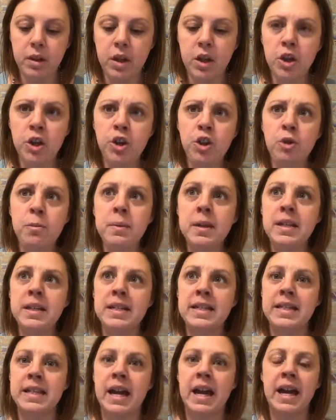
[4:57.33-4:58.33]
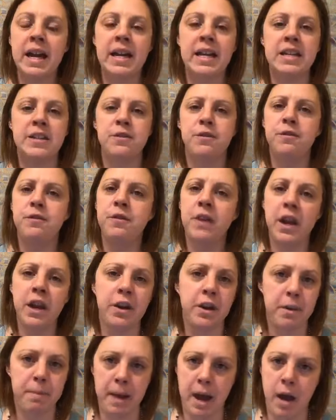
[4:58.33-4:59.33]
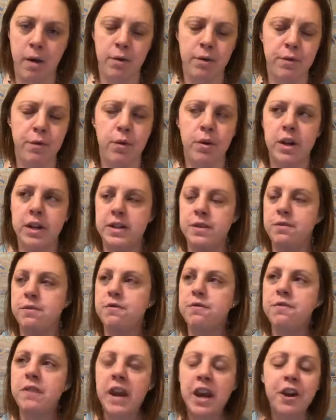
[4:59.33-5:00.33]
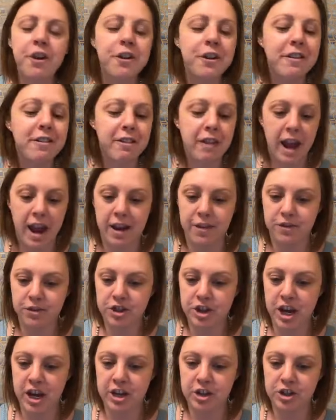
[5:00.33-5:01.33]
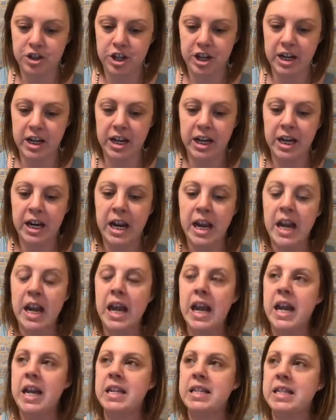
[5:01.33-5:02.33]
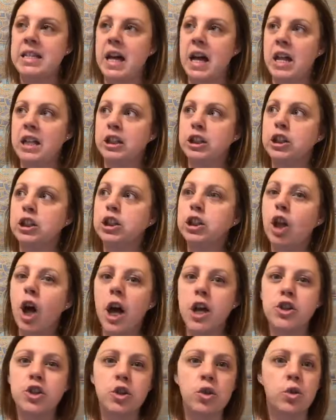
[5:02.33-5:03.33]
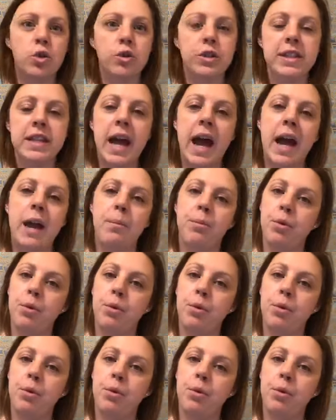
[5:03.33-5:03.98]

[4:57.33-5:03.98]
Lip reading: human design is very powerful. It's very life-changing. It's a logical type